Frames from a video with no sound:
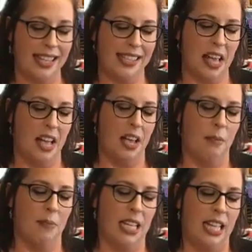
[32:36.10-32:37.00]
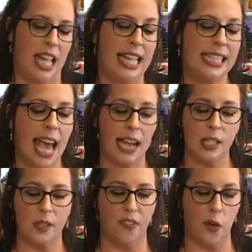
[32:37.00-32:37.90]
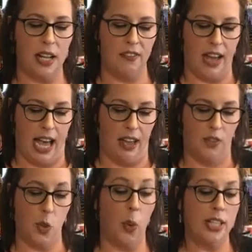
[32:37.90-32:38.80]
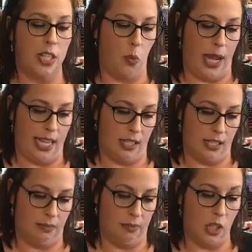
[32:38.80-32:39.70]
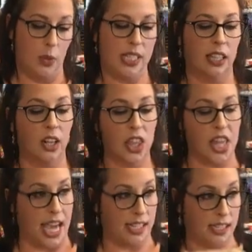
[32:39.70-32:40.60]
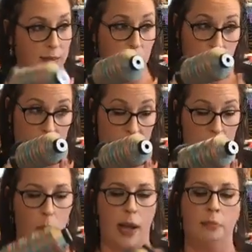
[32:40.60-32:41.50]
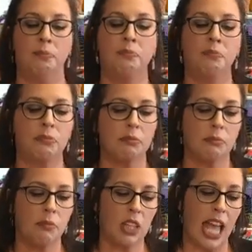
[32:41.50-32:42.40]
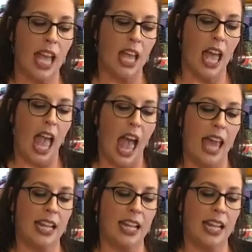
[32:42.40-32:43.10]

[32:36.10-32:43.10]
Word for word: it's um Tex forty-five, twenty weight. So it's a little thick. Weight. It's a thick uh, one. I don't want them. Yeah.